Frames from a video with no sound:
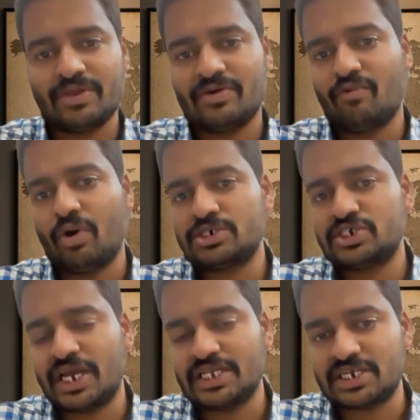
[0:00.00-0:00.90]
What
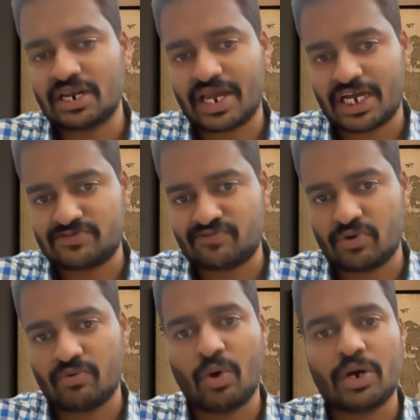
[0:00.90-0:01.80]
changed in cash flow?
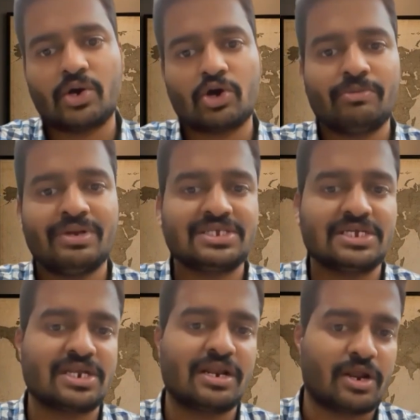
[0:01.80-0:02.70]
What documents are
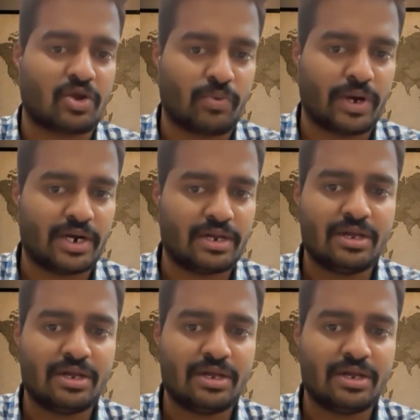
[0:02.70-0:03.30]
still required?